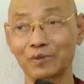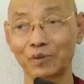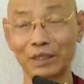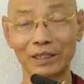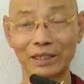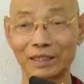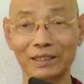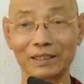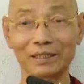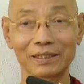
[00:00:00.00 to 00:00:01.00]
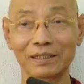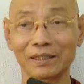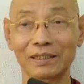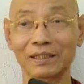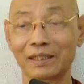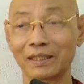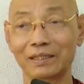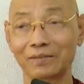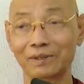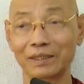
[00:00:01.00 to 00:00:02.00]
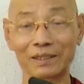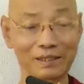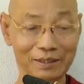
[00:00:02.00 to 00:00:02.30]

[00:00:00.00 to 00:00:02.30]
weather. Here is very